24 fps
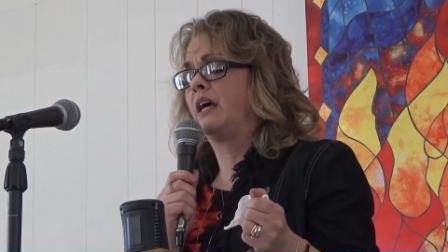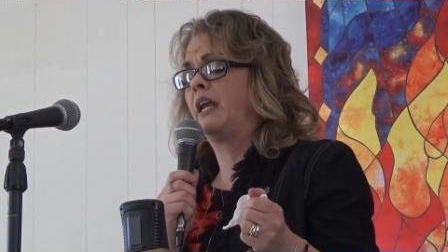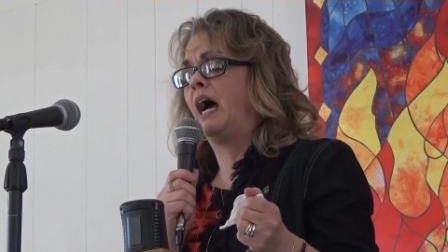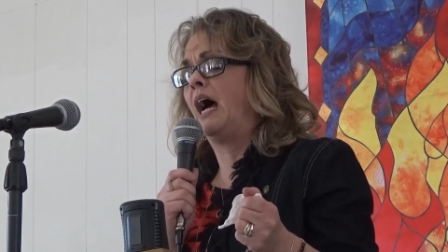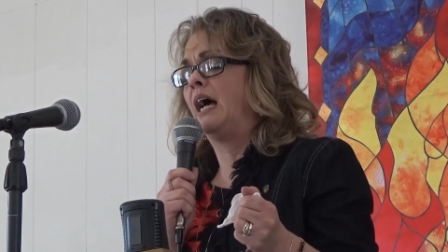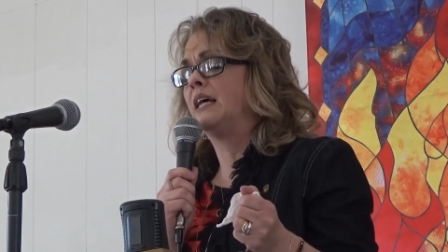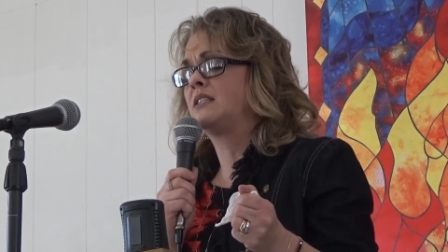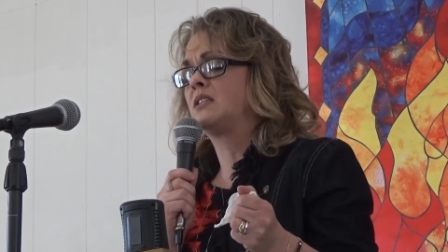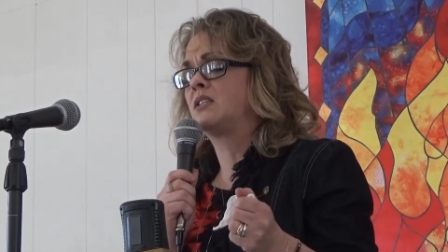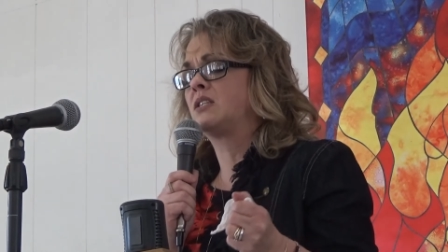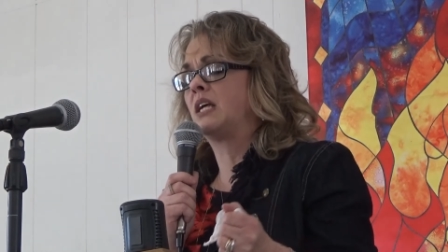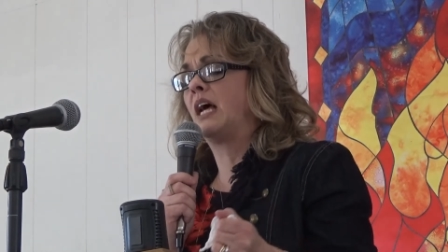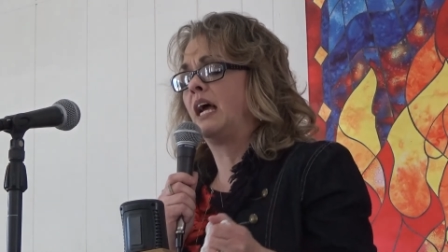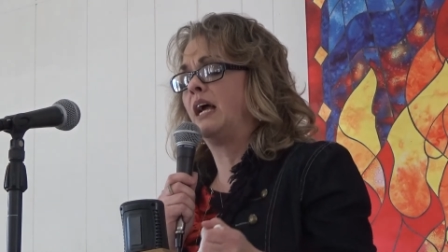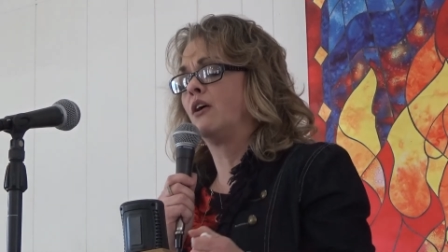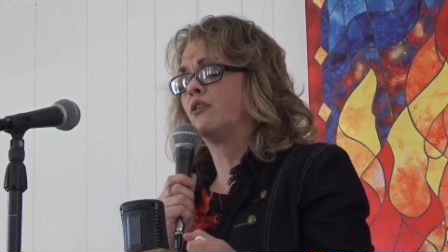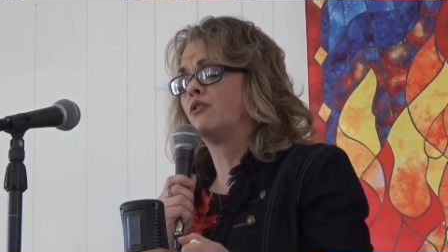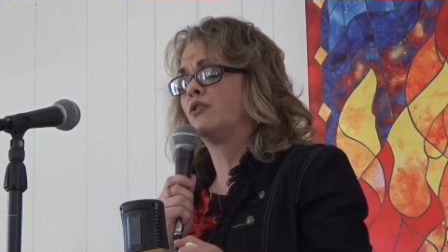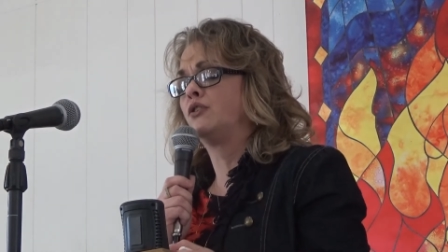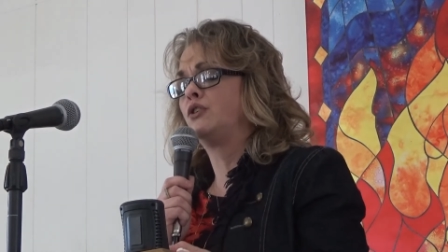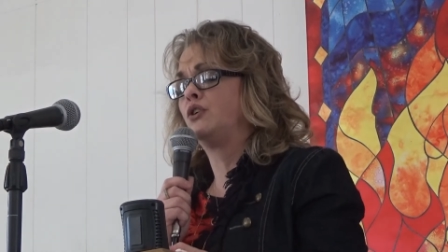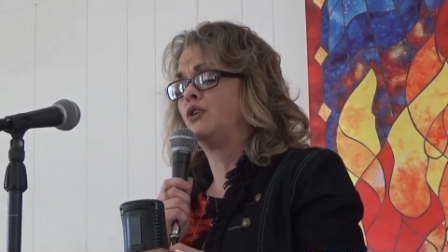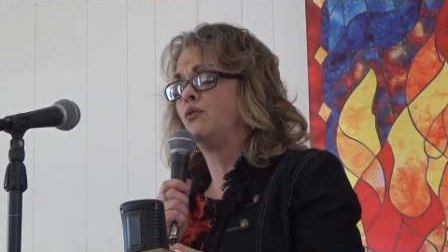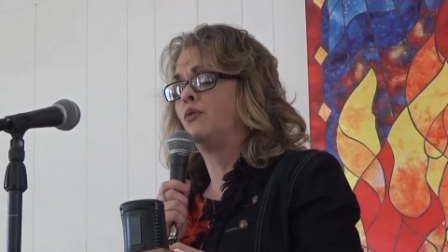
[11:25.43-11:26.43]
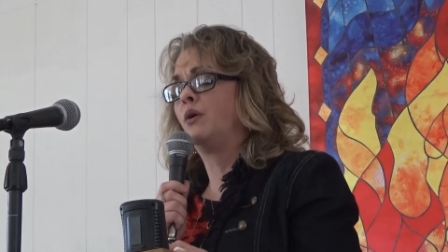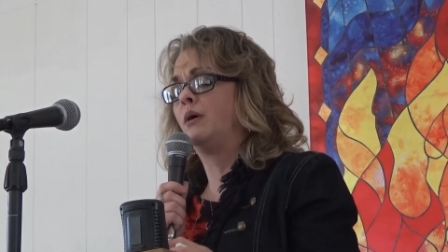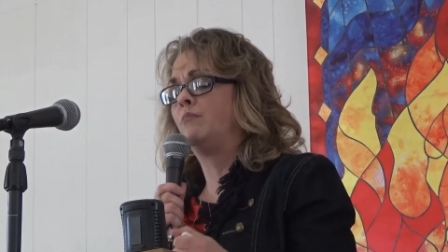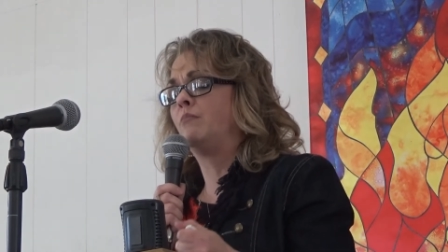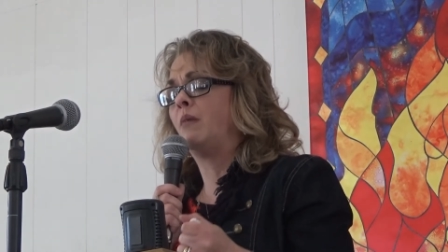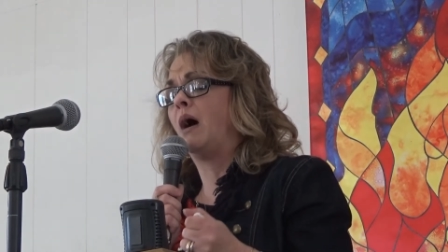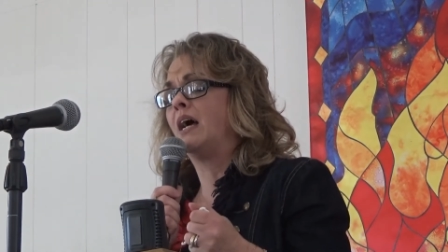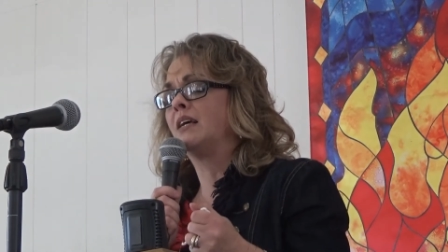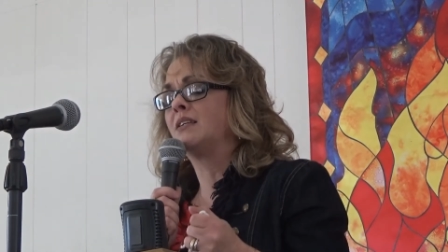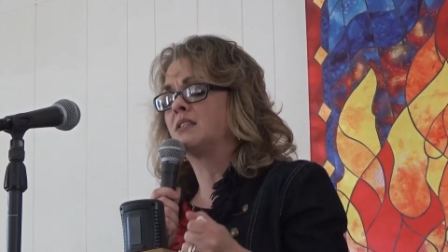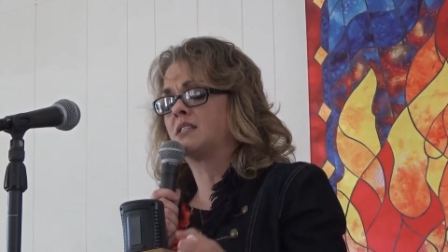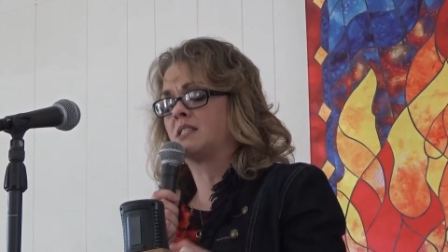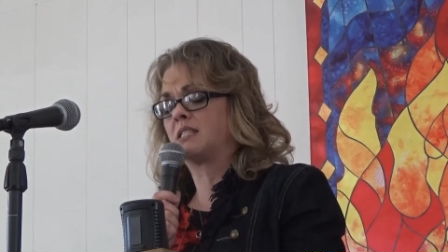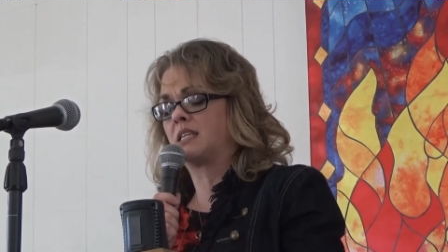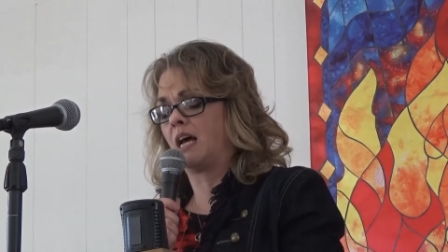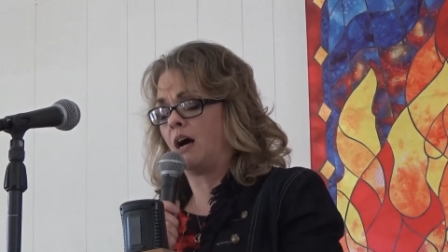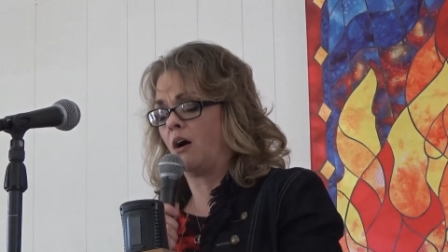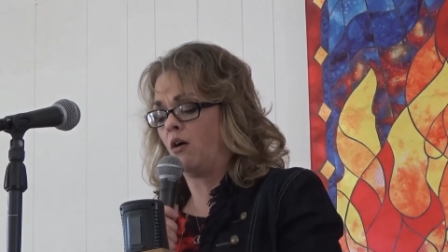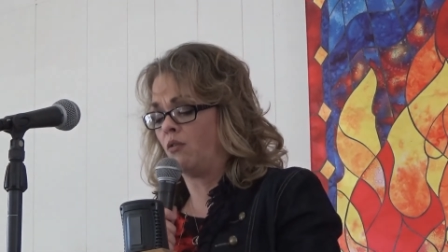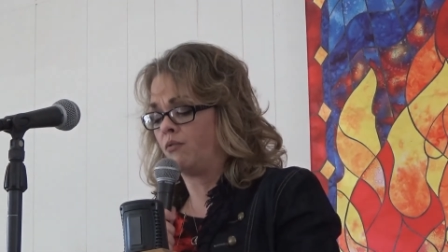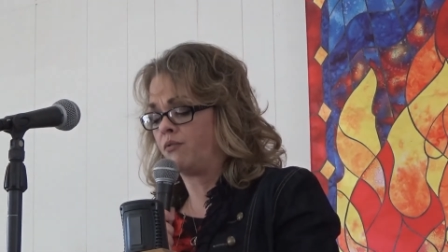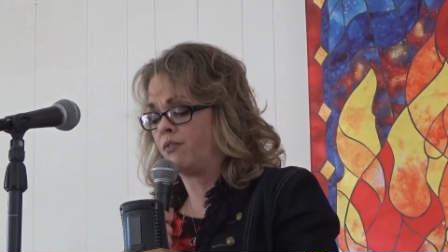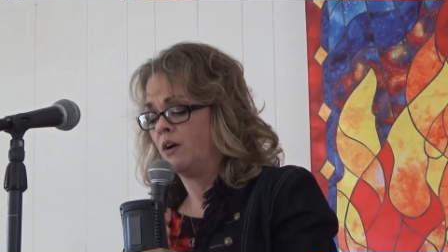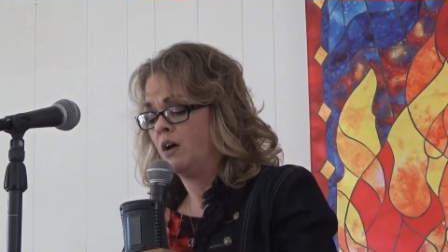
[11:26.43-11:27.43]
I say or do in
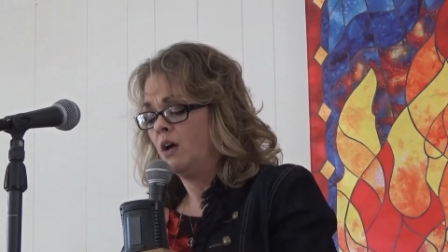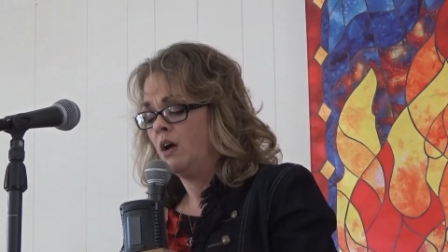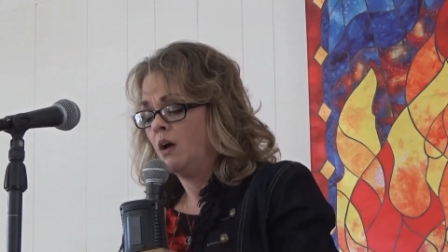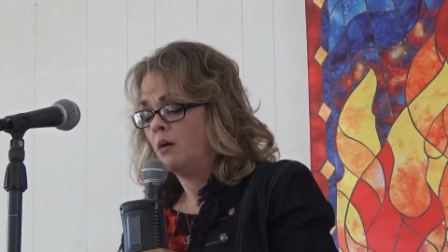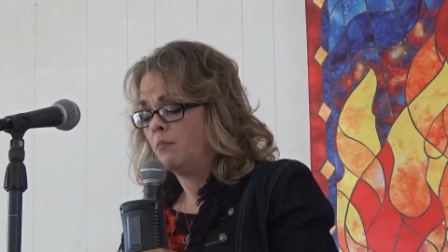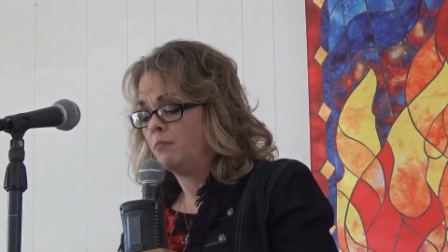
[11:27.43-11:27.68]
myself.